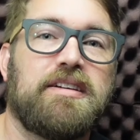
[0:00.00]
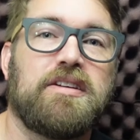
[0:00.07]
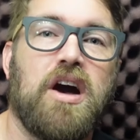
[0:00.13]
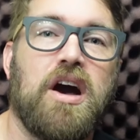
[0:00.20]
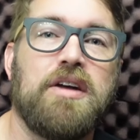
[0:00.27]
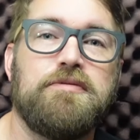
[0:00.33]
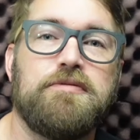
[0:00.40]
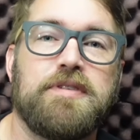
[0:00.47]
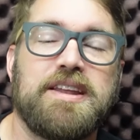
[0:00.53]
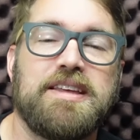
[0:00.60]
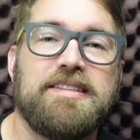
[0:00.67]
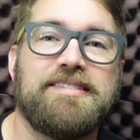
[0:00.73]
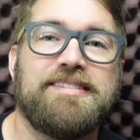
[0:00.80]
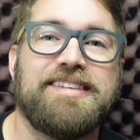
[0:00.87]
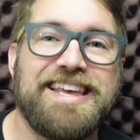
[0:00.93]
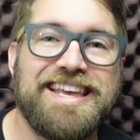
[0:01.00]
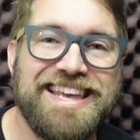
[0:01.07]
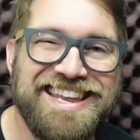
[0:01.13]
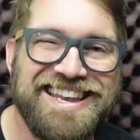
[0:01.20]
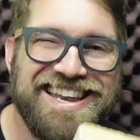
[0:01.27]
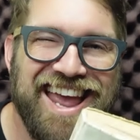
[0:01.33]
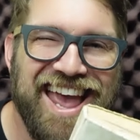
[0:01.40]
and confidence
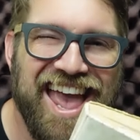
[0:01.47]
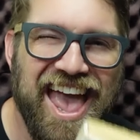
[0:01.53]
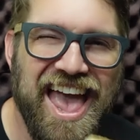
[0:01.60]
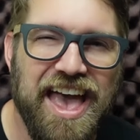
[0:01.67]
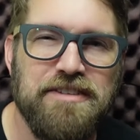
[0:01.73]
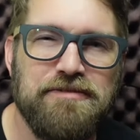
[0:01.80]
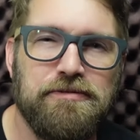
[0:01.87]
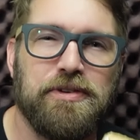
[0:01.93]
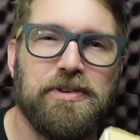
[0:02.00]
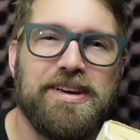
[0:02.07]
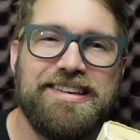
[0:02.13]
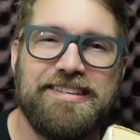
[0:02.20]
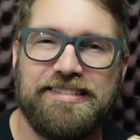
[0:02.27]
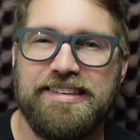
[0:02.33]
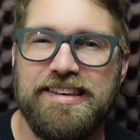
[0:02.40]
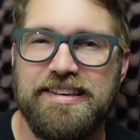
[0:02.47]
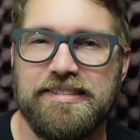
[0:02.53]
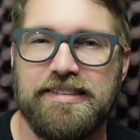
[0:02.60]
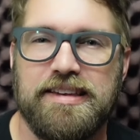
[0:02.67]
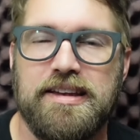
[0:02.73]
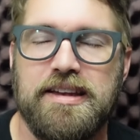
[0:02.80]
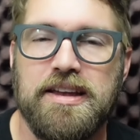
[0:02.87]
in every
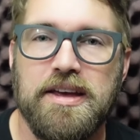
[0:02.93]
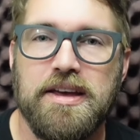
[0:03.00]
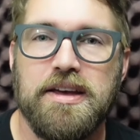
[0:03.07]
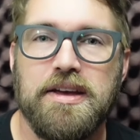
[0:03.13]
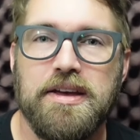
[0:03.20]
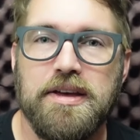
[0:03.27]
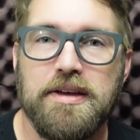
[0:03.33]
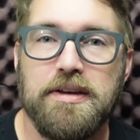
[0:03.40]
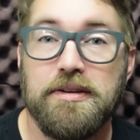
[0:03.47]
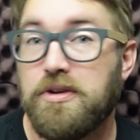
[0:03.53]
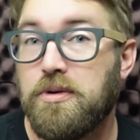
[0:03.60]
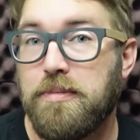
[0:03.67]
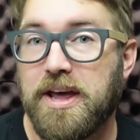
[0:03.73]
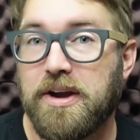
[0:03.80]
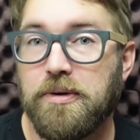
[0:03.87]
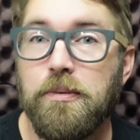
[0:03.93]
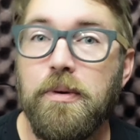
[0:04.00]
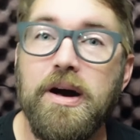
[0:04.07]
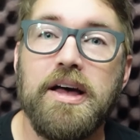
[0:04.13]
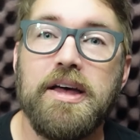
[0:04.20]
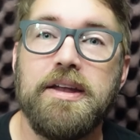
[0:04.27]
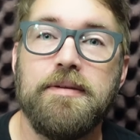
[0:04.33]
season, no matter
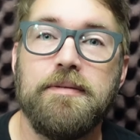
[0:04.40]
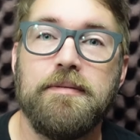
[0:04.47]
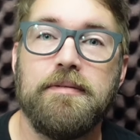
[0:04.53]
what.